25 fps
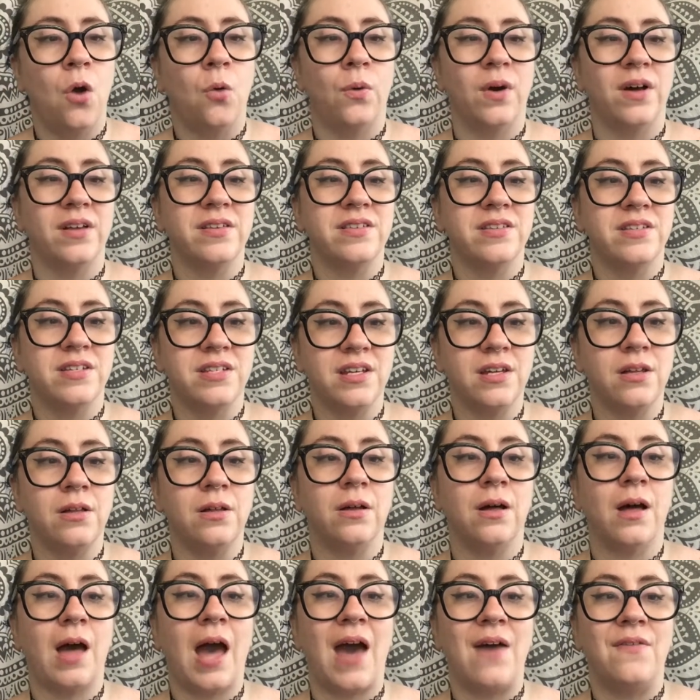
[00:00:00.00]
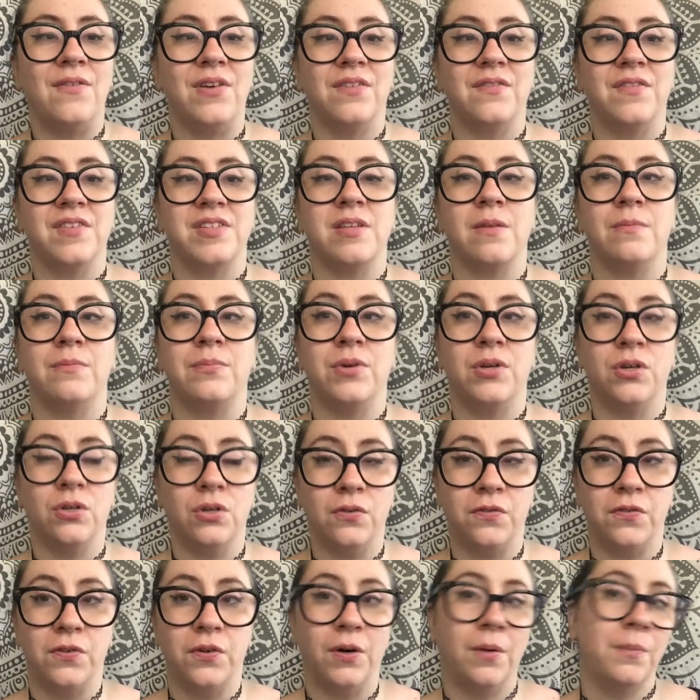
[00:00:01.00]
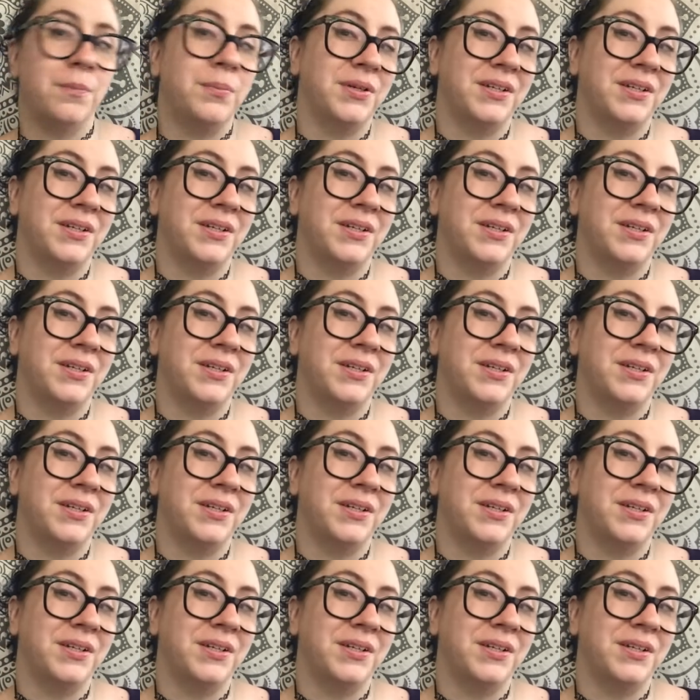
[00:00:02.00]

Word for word: while still having this beautiful,